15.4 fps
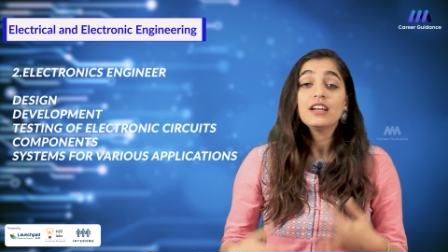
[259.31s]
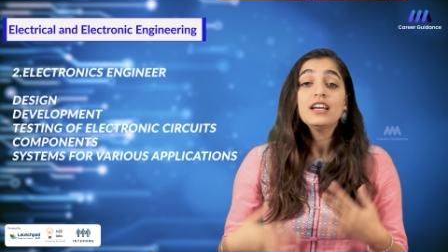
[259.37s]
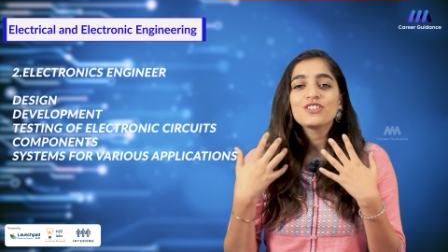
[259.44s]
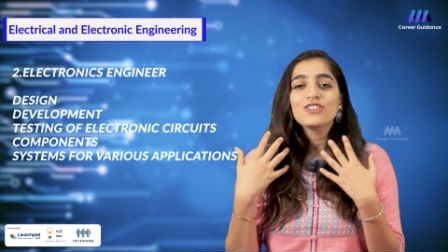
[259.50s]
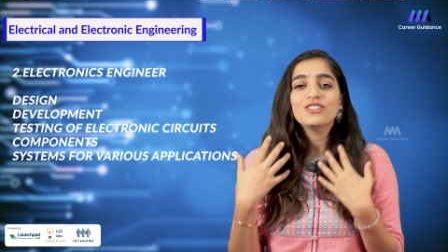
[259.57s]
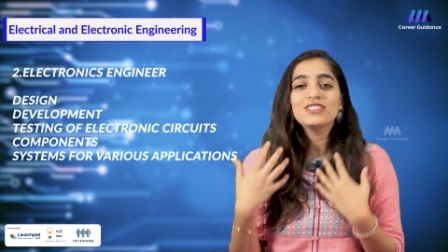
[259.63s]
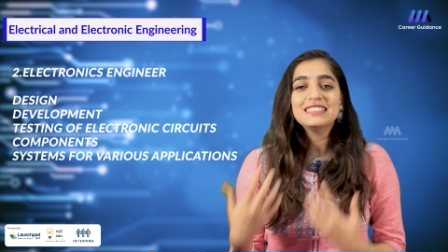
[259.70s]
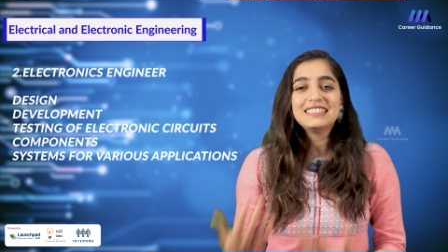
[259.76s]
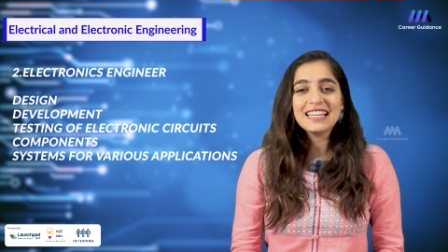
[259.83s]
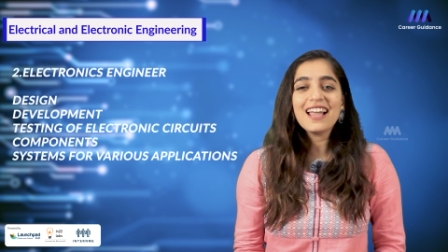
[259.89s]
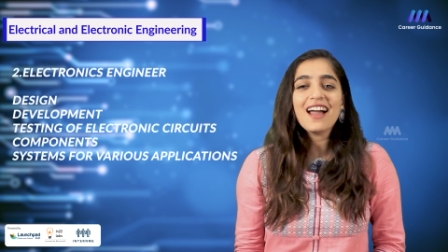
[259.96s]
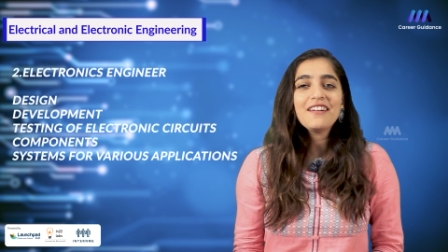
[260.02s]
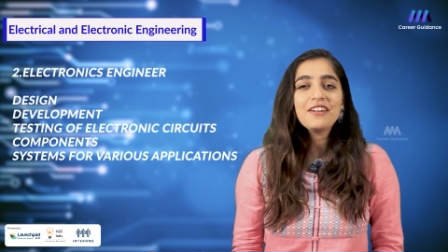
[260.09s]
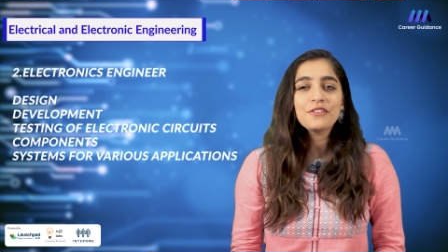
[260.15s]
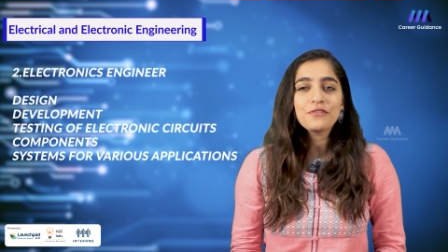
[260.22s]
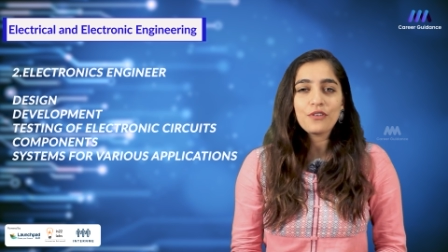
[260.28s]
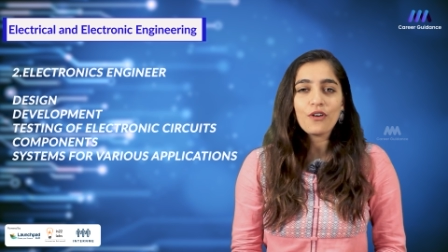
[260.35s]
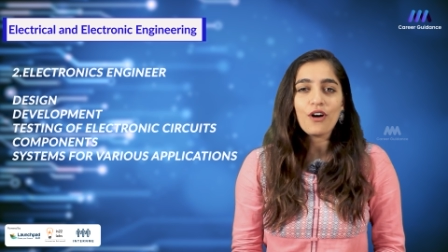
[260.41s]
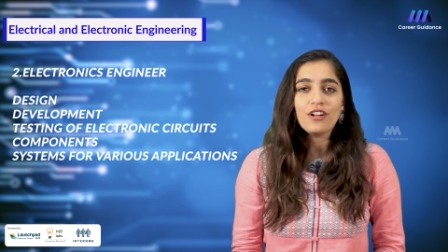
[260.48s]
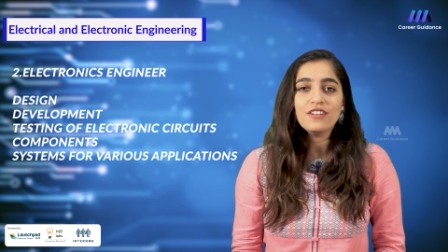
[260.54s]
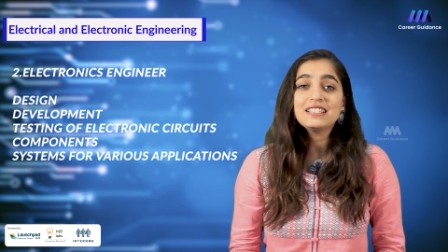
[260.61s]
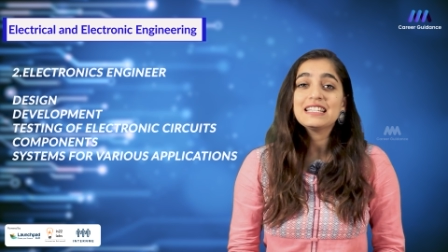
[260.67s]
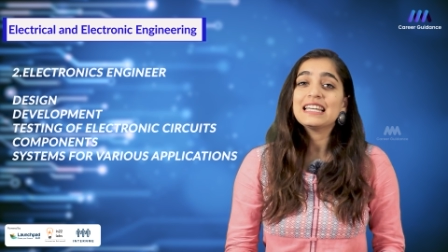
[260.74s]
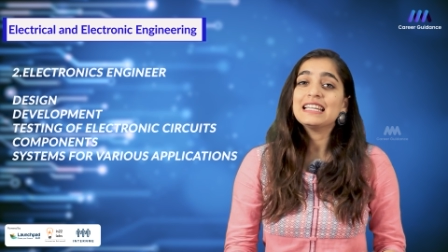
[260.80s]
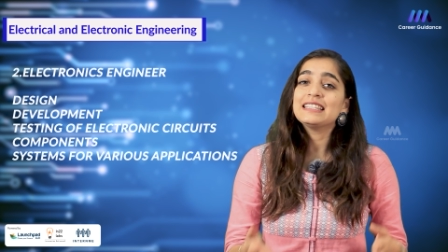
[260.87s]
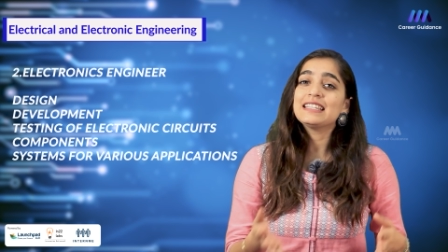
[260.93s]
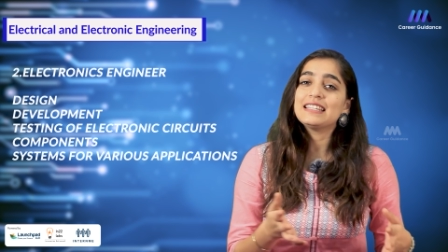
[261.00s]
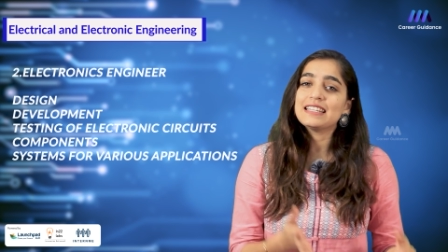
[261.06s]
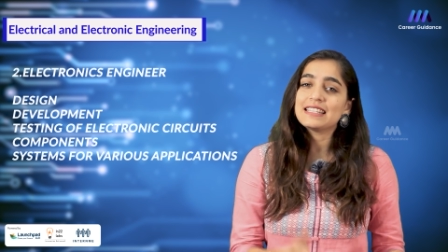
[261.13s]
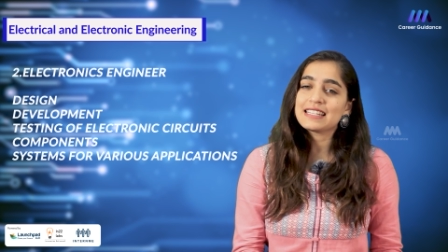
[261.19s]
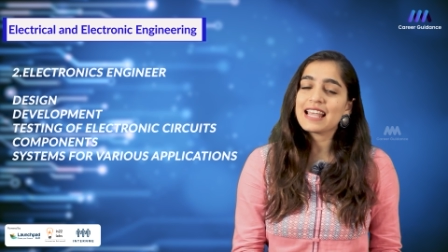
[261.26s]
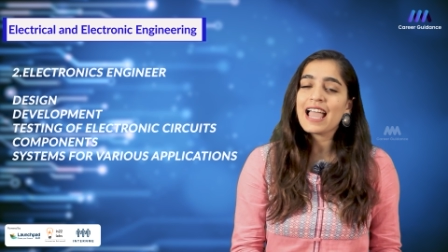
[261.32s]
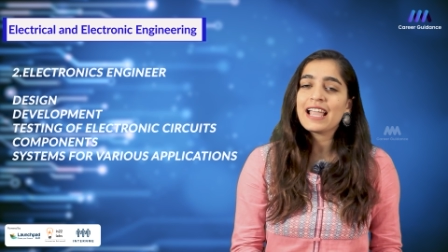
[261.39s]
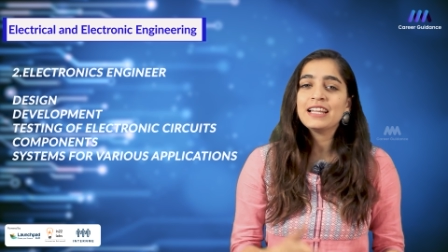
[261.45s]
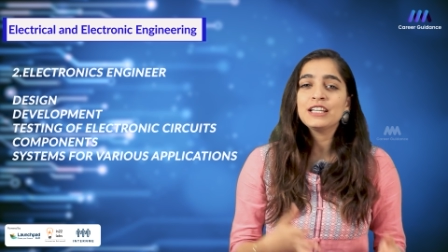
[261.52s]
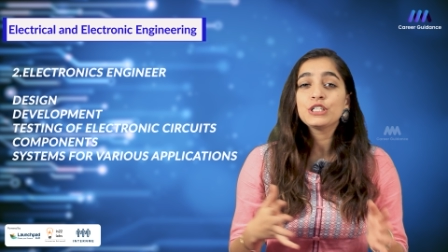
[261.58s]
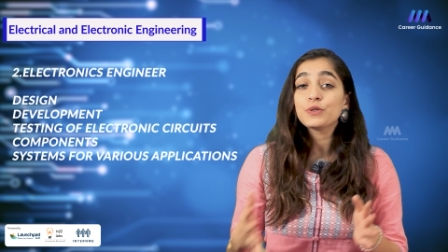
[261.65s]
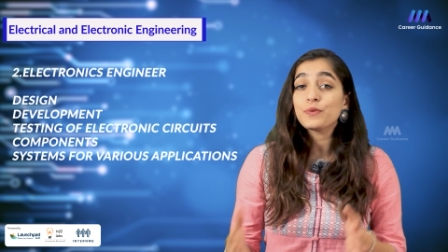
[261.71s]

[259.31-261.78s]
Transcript: So they are involved in the design,